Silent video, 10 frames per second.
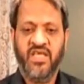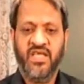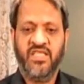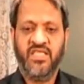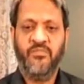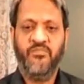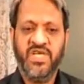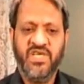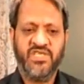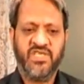The
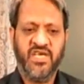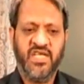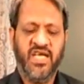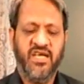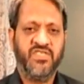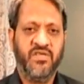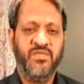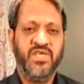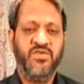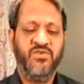print can have
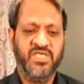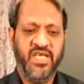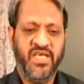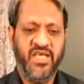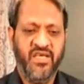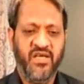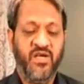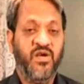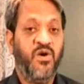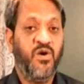something to say
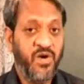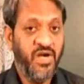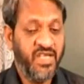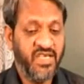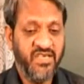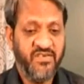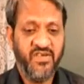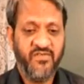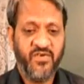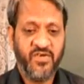only if the
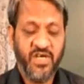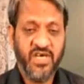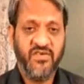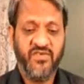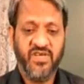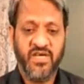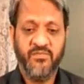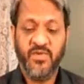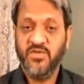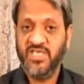photographer
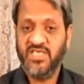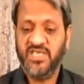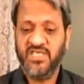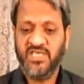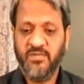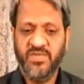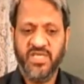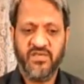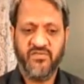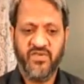approaches the
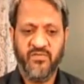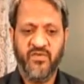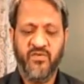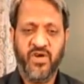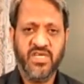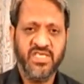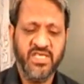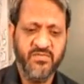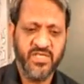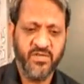subject from what
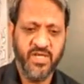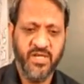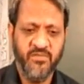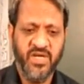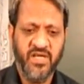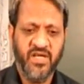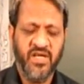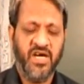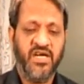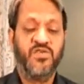seems to him
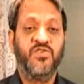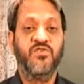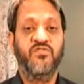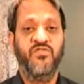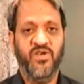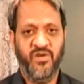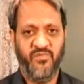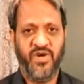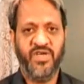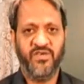a truthful
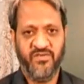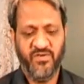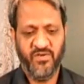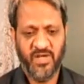point of view.